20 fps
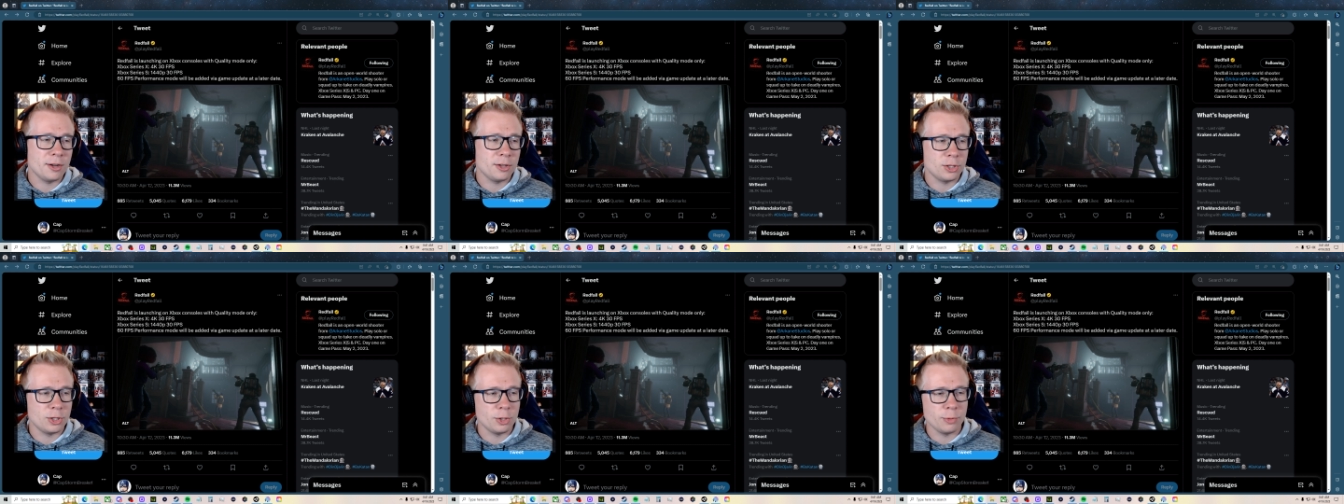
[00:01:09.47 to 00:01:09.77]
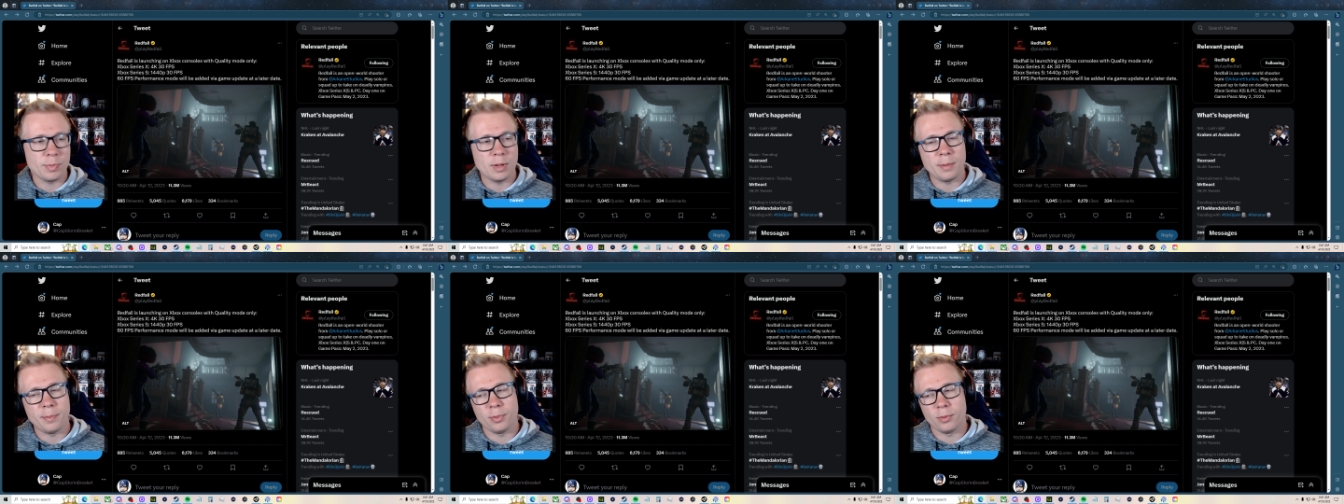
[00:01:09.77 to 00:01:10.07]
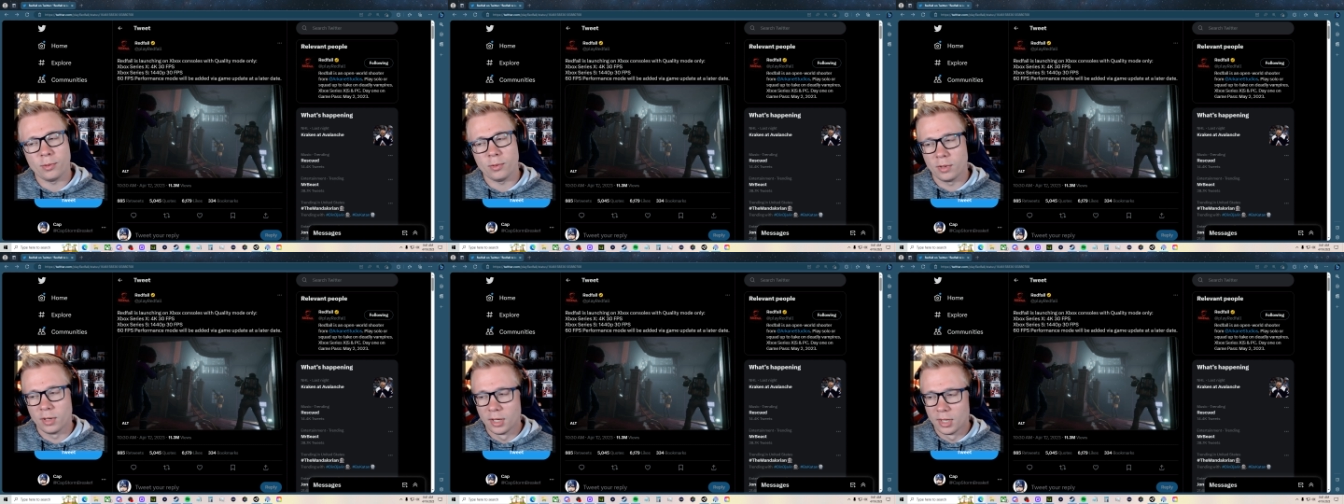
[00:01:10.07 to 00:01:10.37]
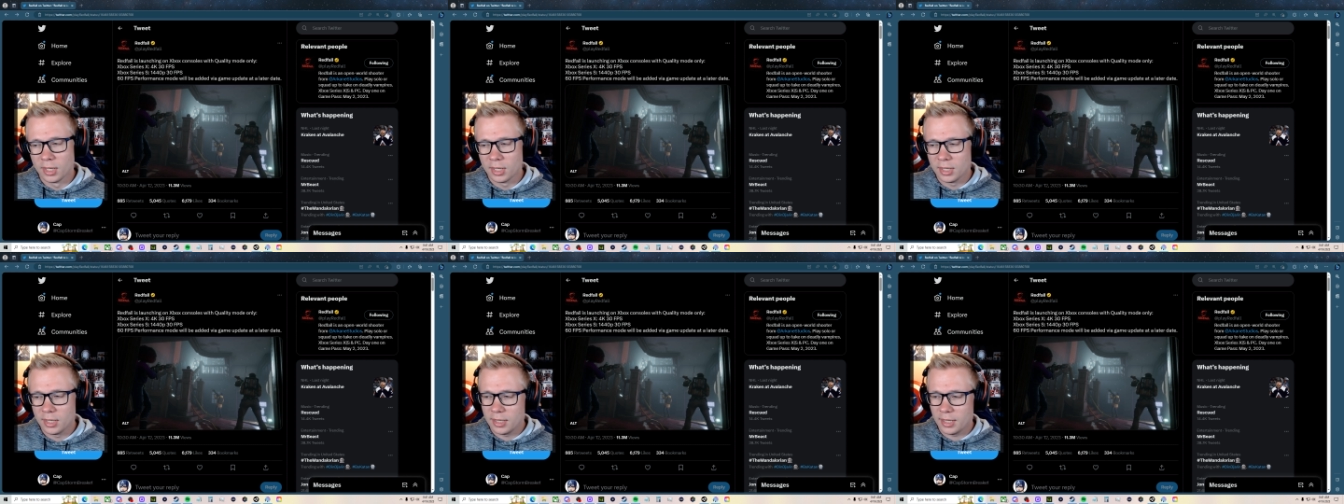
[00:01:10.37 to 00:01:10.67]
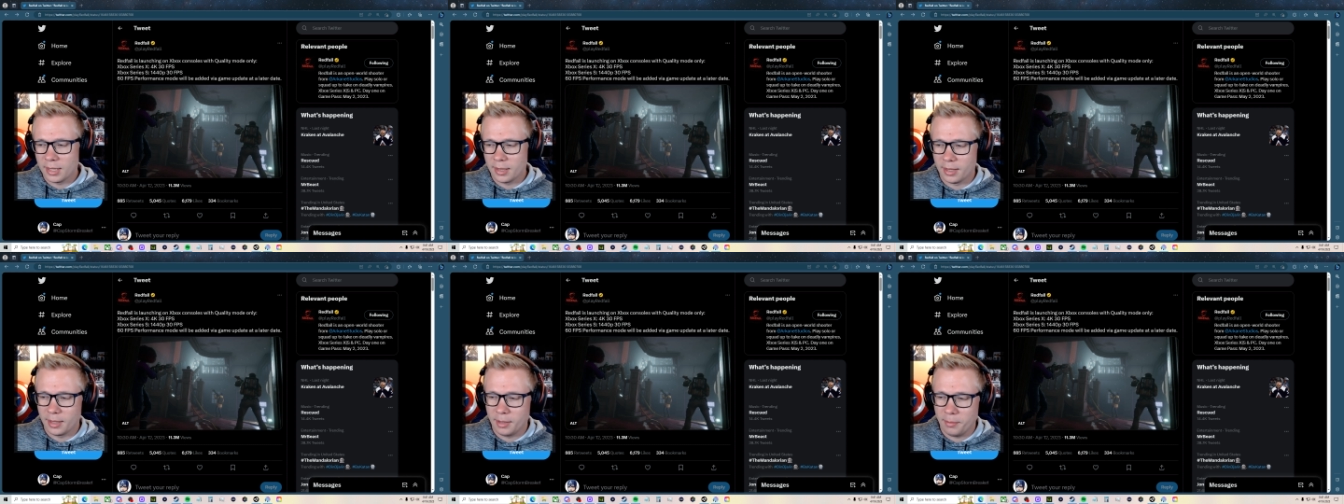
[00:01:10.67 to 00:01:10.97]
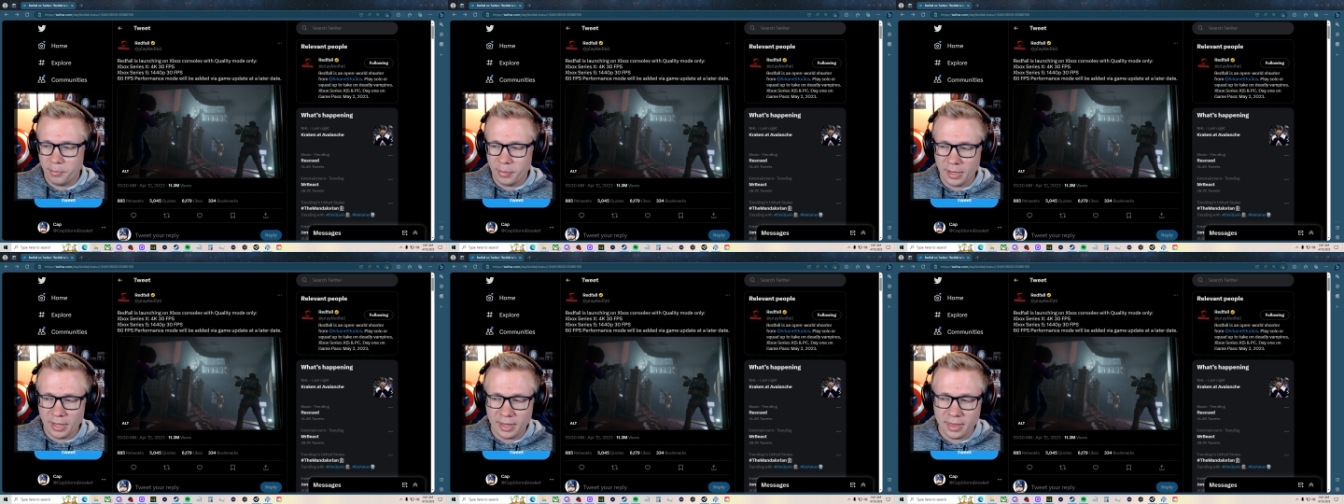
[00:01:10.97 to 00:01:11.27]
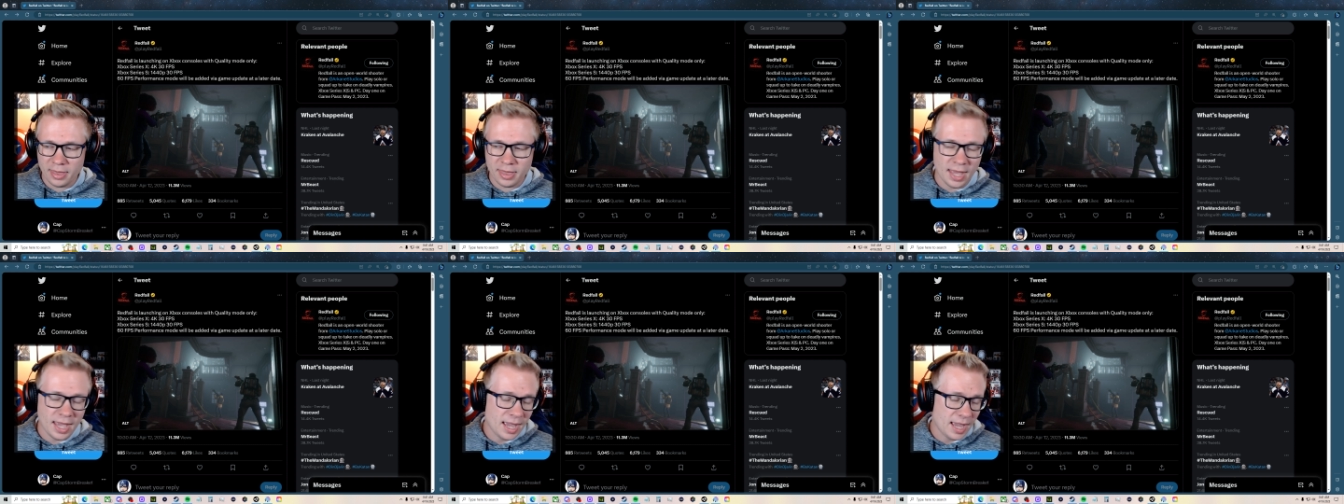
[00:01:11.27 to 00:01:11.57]
Should people be
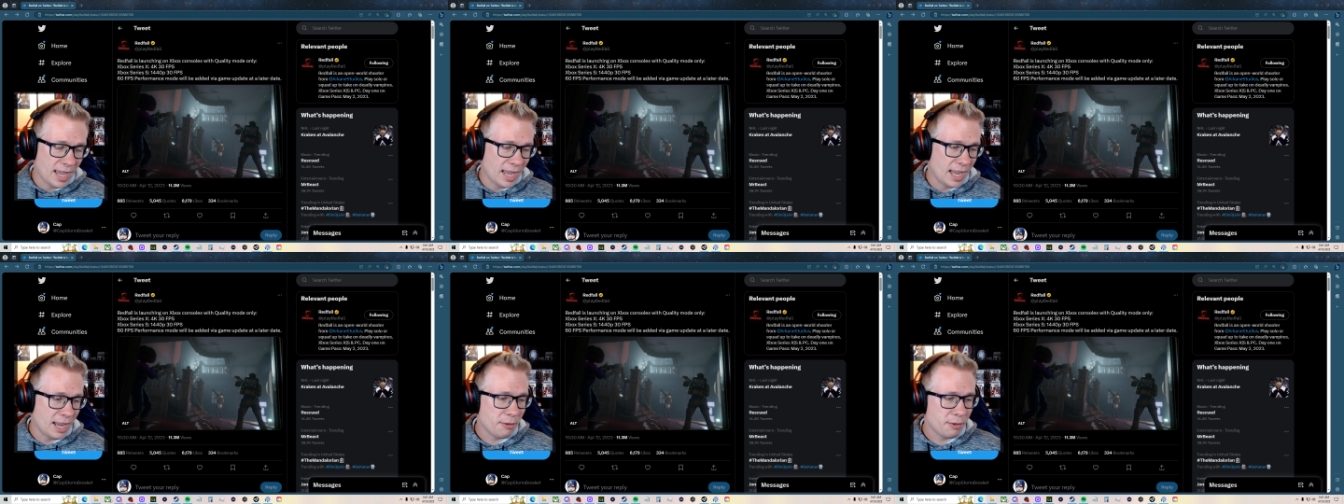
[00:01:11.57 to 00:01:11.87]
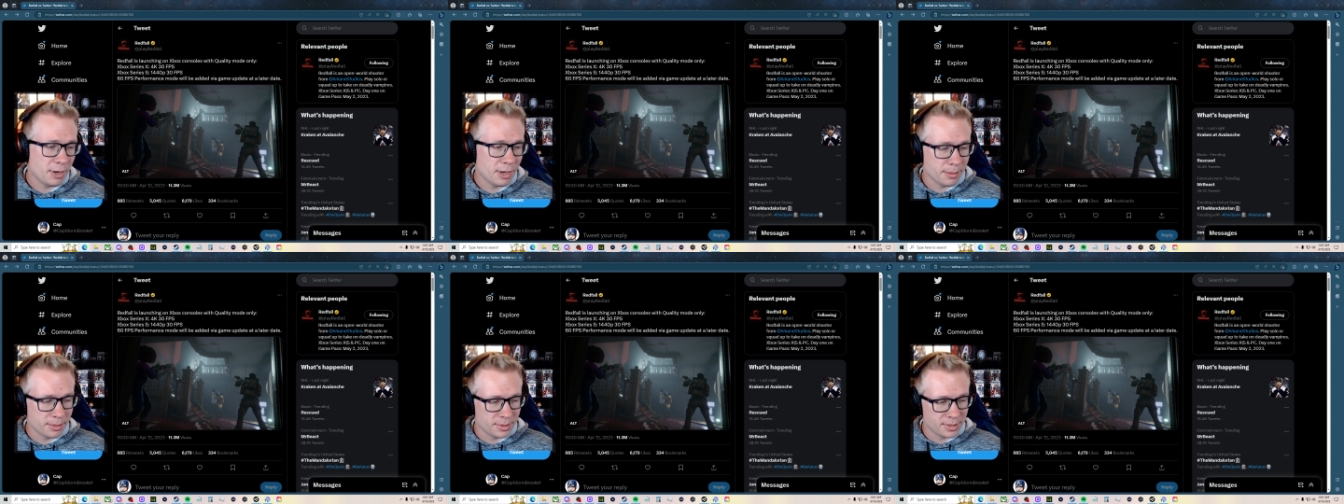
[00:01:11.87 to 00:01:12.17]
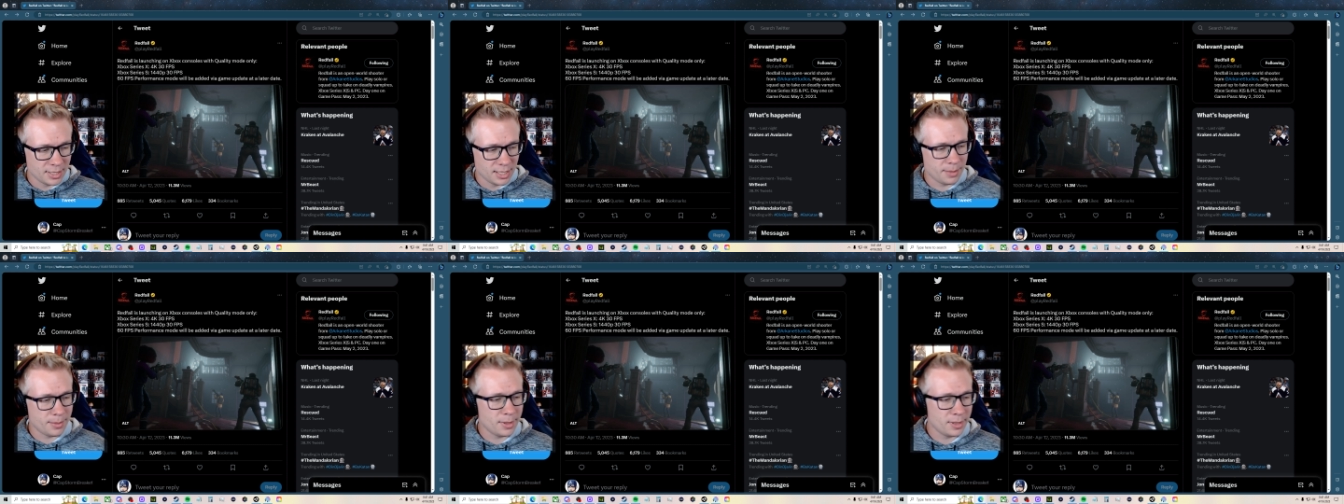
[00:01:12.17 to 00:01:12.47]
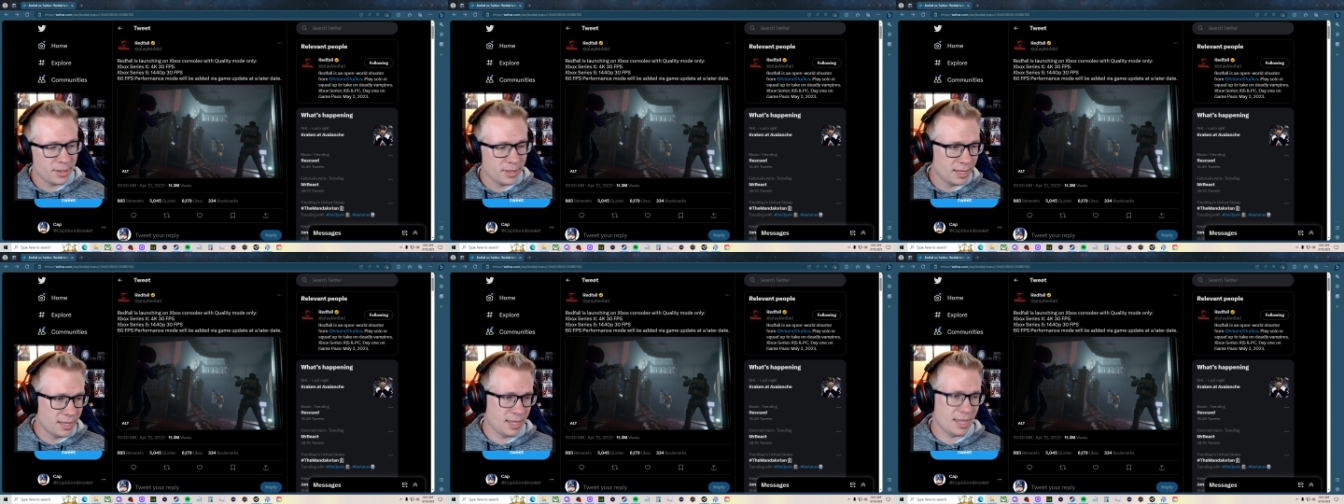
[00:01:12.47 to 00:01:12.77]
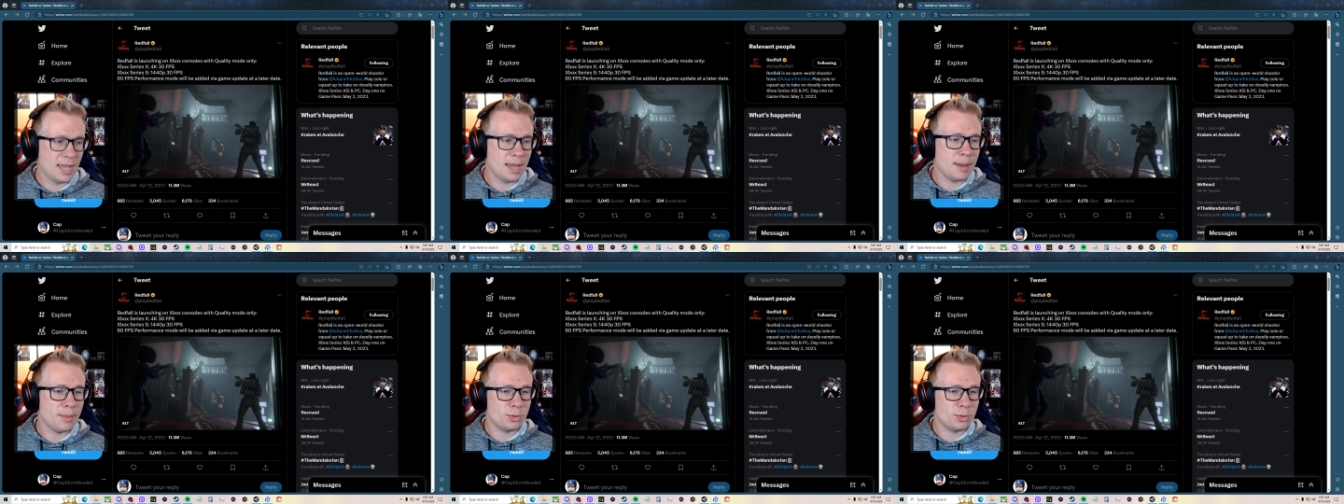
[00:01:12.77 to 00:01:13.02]
that angry and upset about the game?